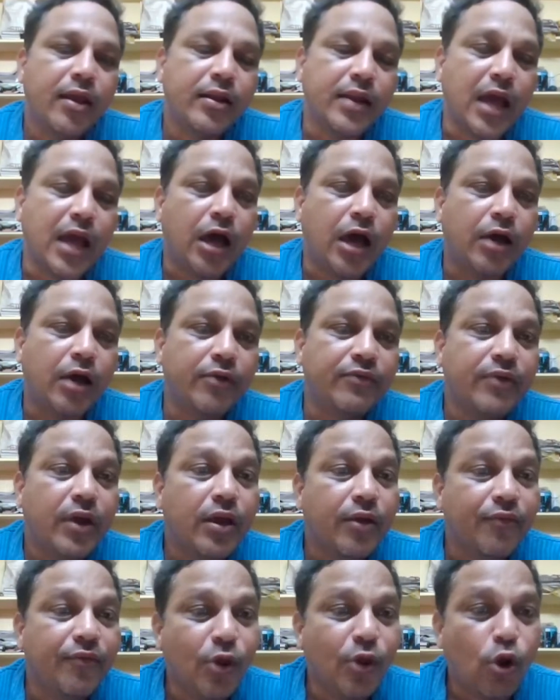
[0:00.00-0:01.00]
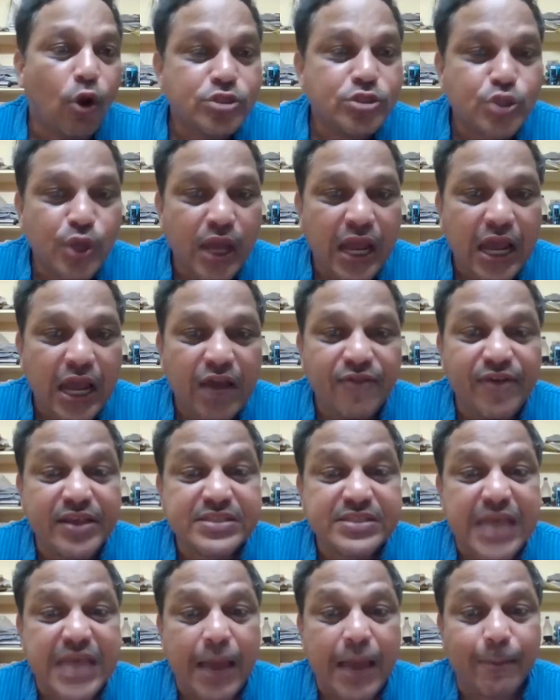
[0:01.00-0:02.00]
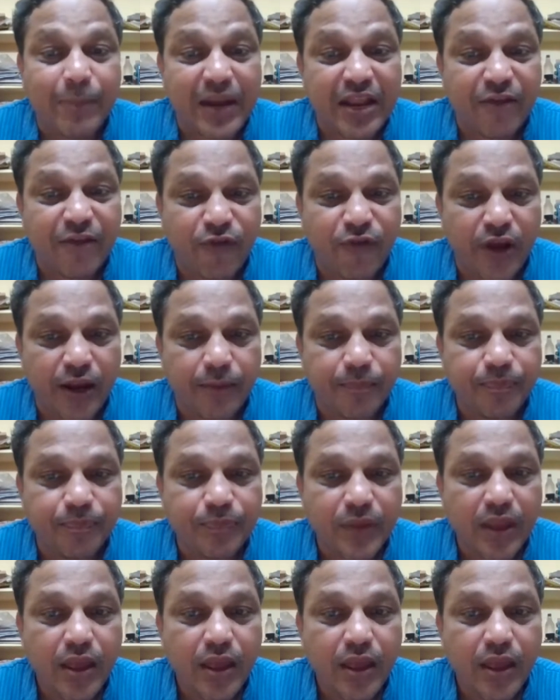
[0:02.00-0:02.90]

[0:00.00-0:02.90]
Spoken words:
Now, we also have a sampling frame.